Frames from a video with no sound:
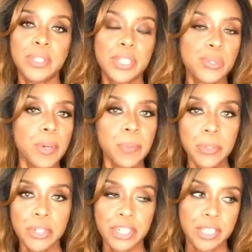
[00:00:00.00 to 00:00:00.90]

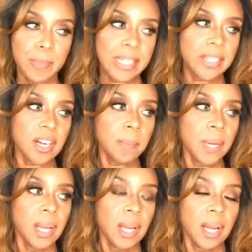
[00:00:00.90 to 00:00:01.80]
disruptors just mess
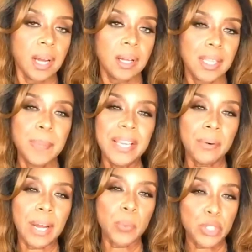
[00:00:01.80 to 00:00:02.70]
up, they play
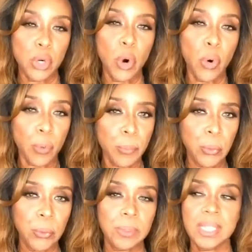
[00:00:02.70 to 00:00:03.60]
around with your
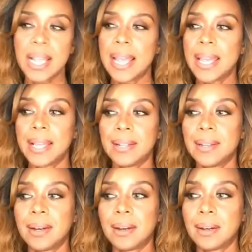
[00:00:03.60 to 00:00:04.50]
hormones and
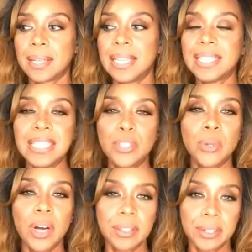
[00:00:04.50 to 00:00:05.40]
can lead
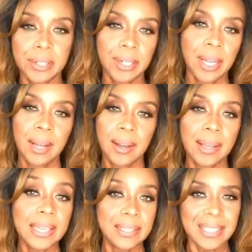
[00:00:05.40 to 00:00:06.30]
to other
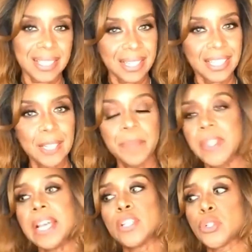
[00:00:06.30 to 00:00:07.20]
illnesses.
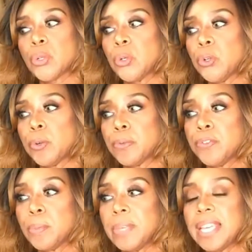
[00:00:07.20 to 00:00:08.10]
And so
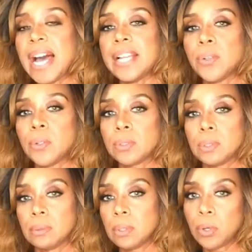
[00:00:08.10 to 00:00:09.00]
for me, I
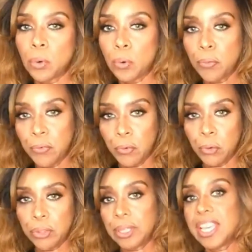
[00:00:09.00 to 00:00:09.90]
don't go
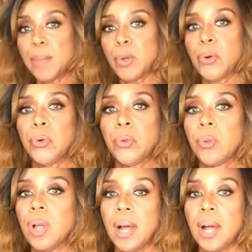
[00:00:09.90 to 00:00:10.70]
for the chemical